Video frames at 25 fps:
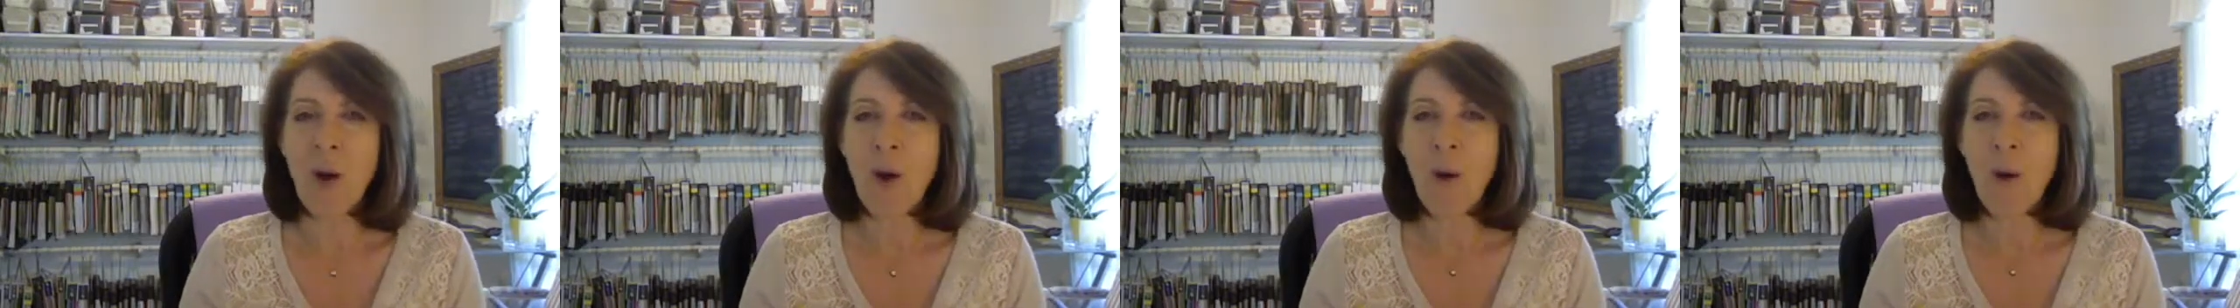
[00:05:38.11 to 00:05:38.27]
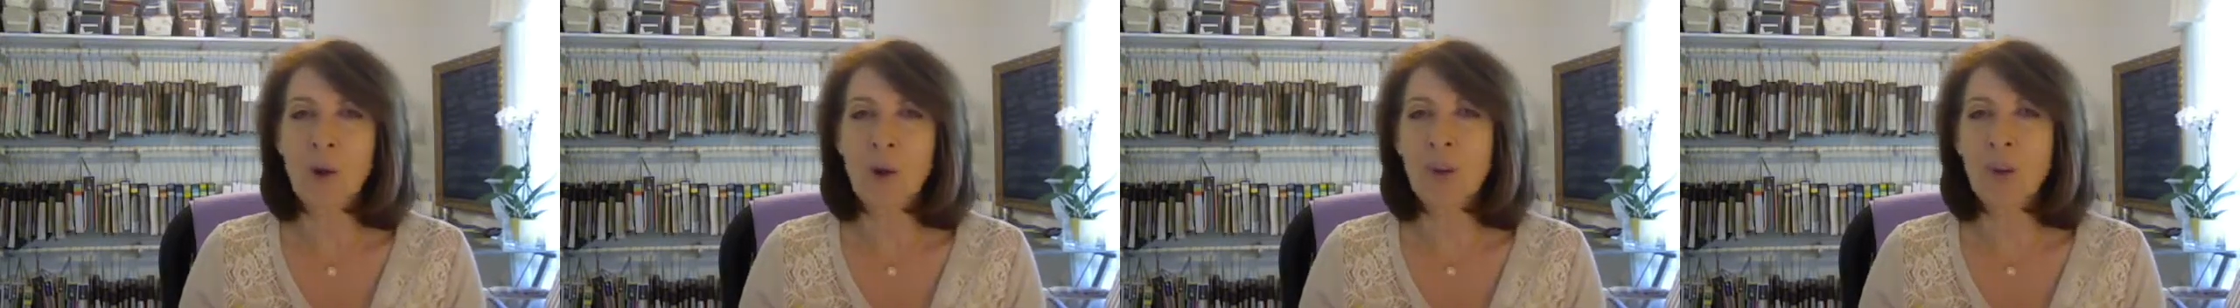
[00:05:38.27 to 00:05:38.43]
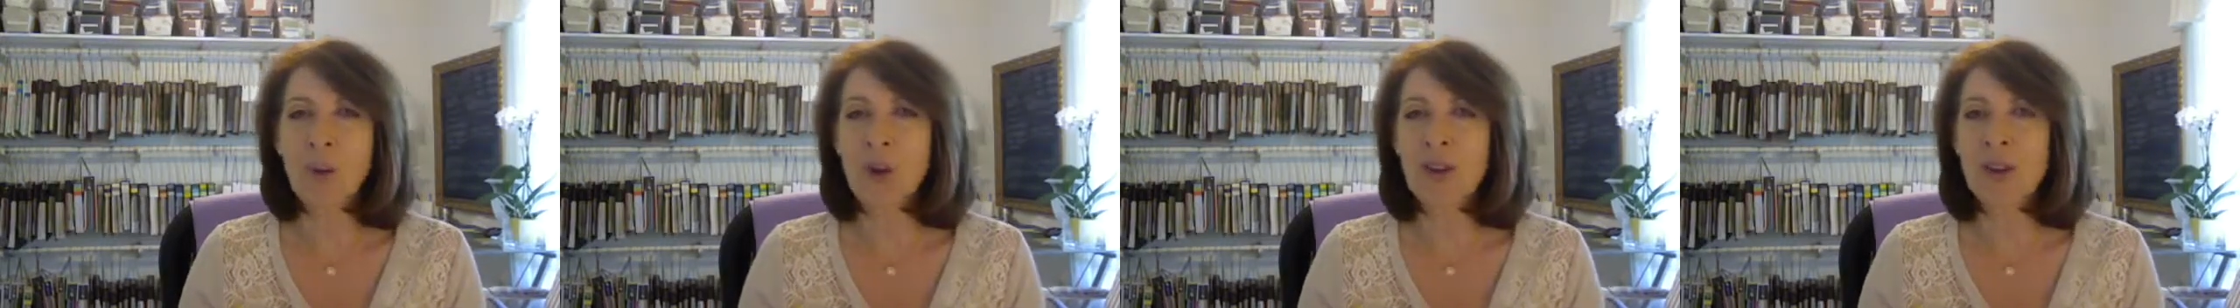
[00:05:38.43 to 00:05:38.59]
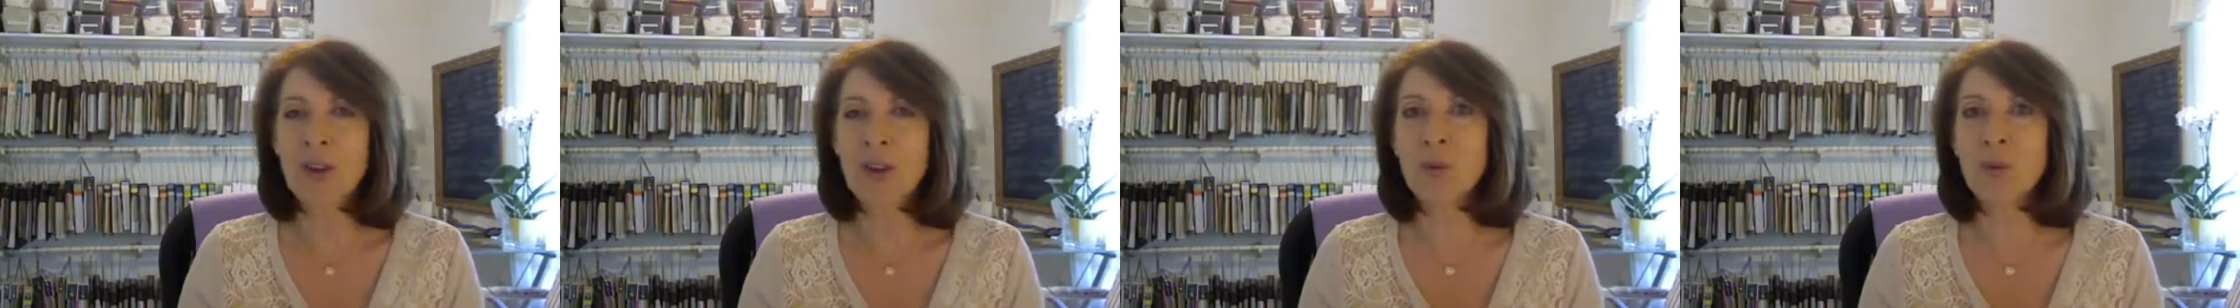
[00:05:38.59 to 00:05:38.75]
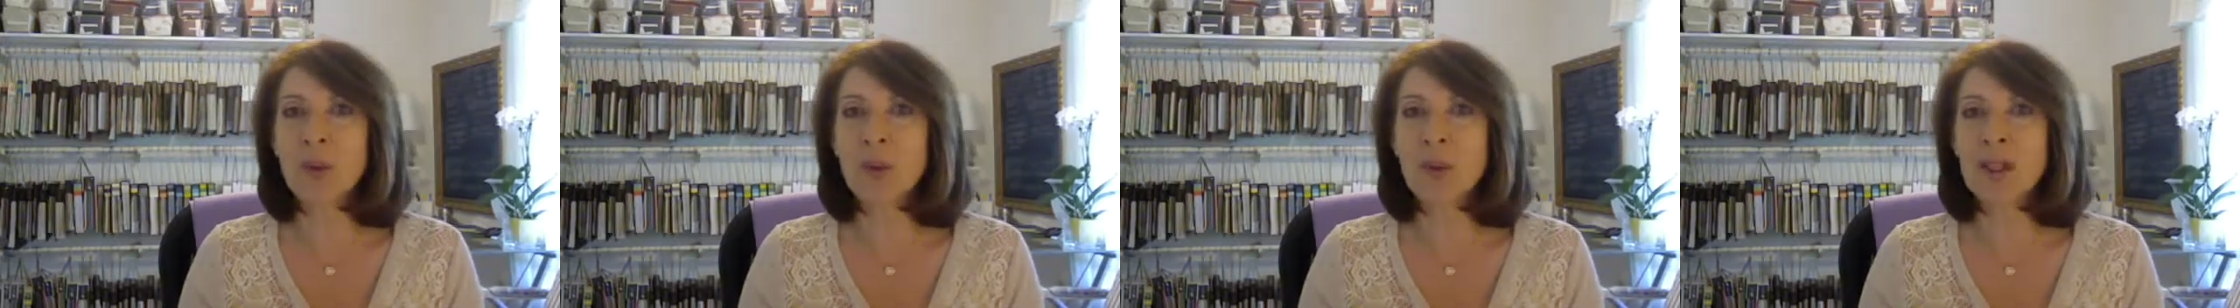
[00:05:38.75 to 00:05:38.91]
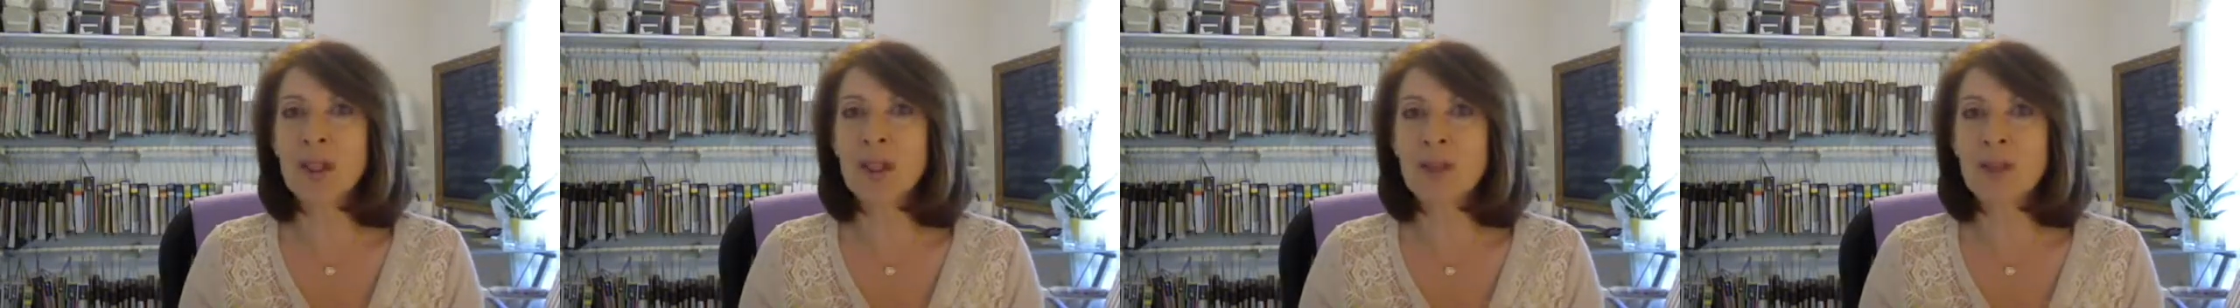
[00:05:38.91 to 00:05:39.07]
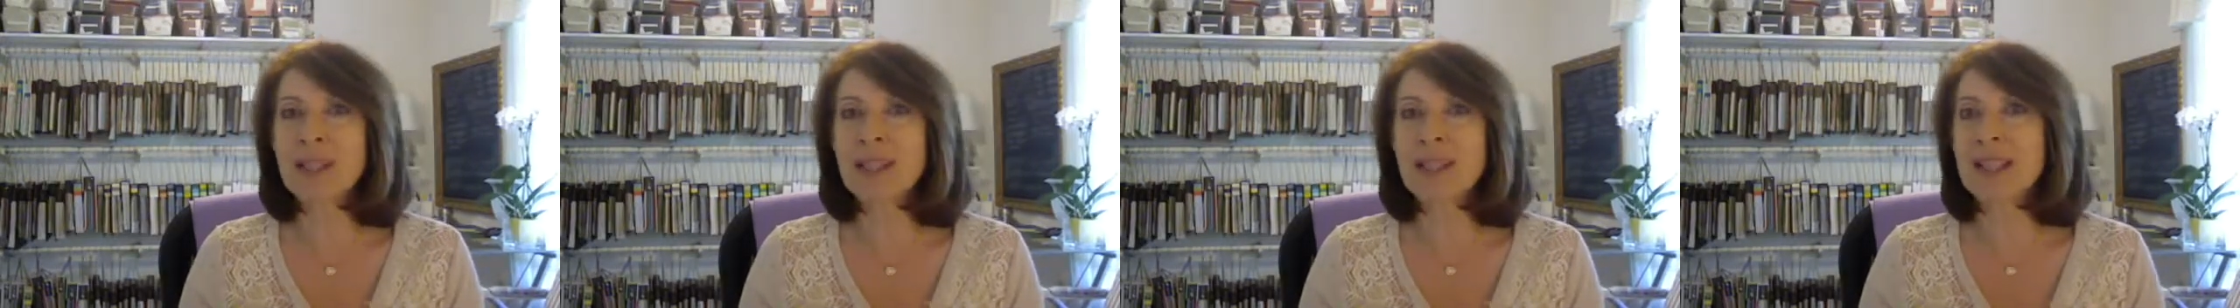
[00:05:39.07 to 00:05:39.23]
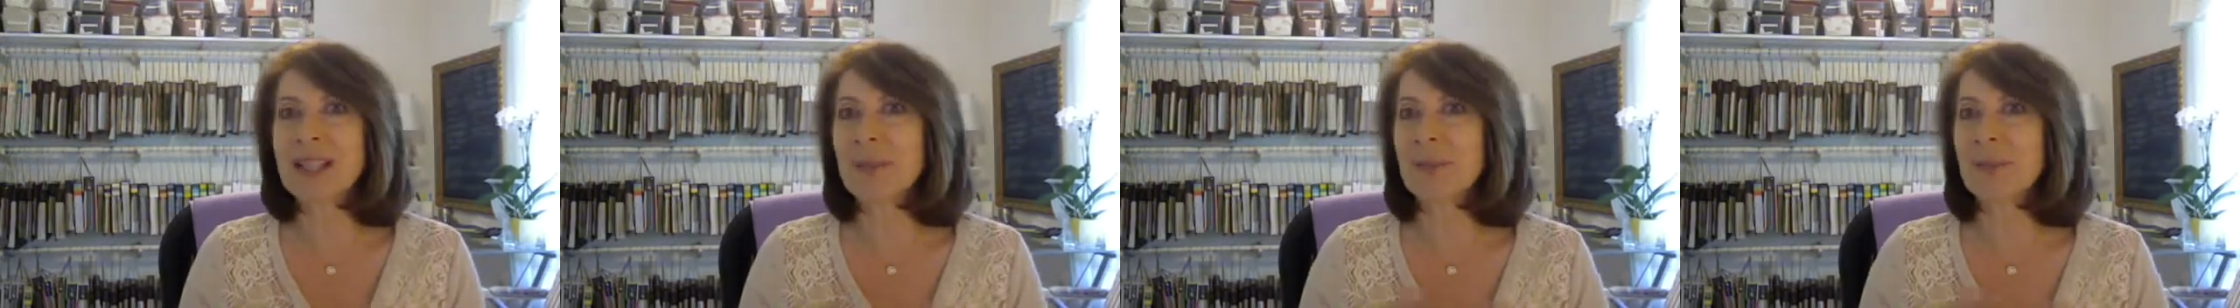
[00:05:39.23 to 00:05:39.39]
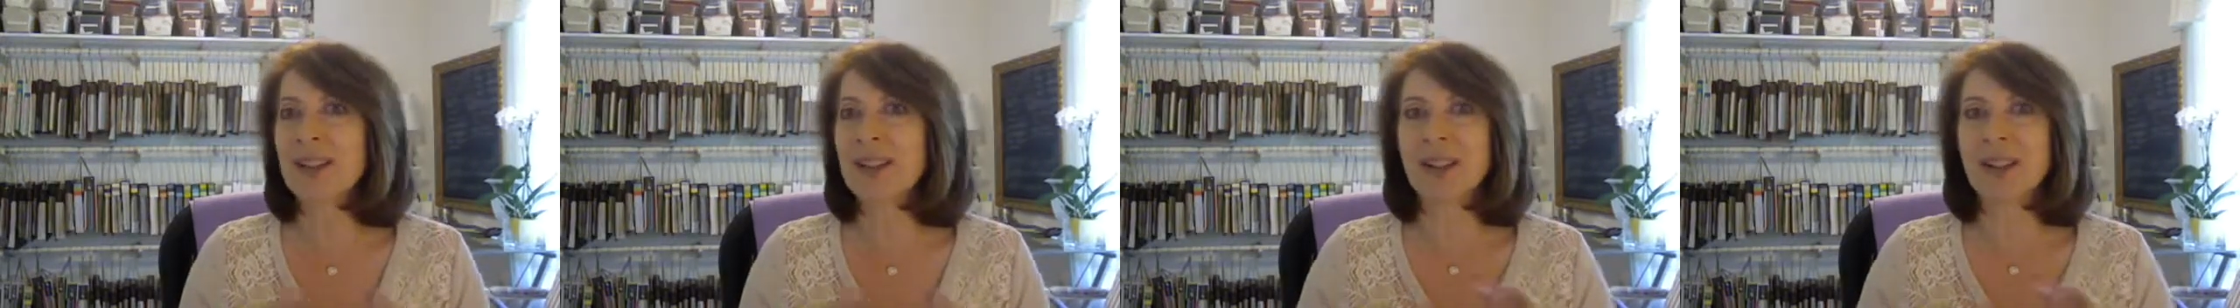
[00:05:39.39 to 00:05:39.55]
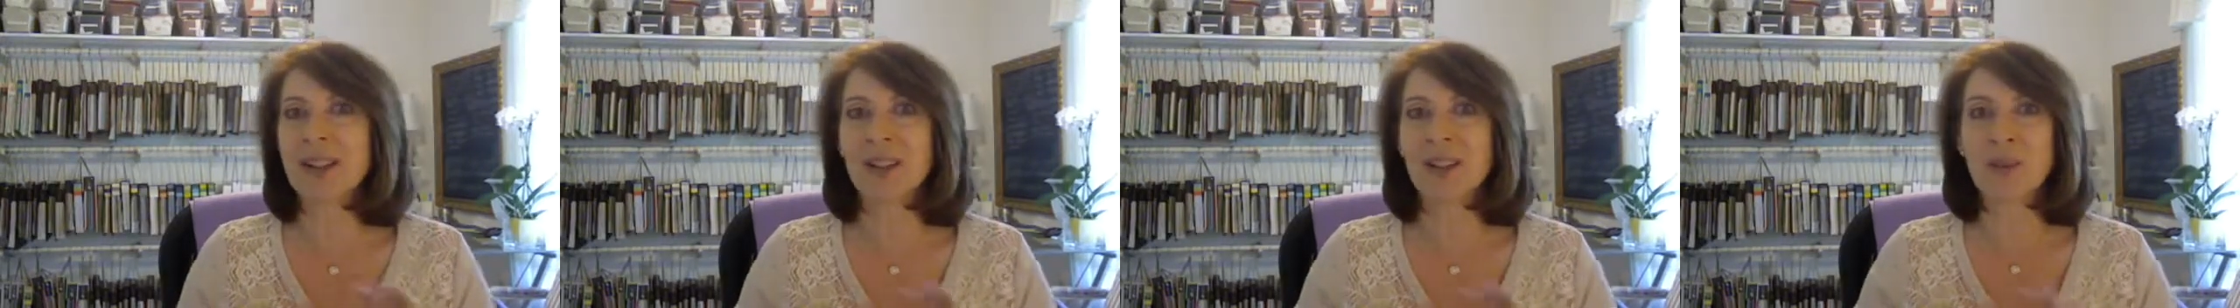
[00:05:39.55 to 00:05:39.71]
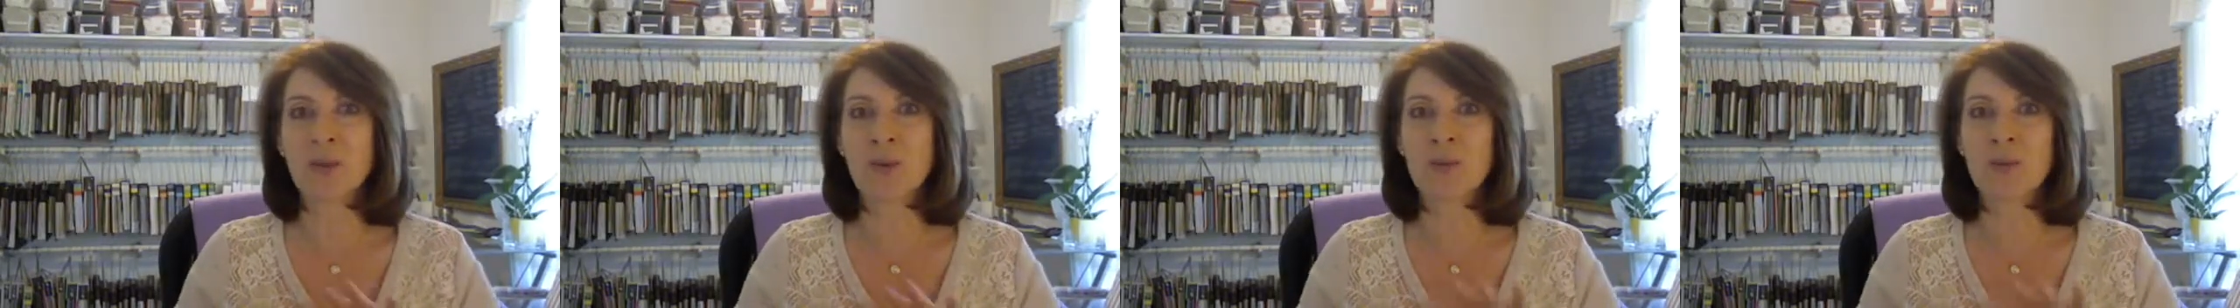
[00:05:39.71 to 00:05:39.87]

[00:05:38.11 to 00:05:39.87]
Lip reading: or whether you want to do something in a